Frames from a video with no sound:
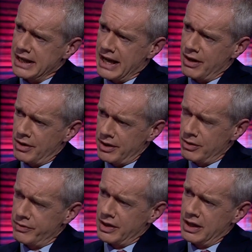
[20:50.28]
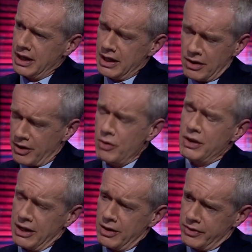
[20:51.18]
now, not
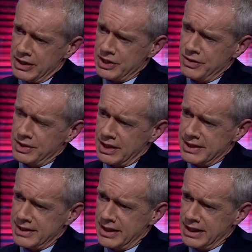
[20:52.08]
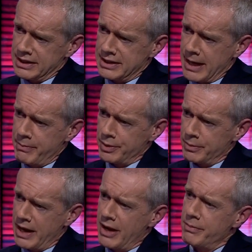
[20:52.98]
only over issues concerning the Temple
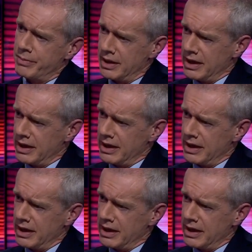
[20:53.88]
Mount, but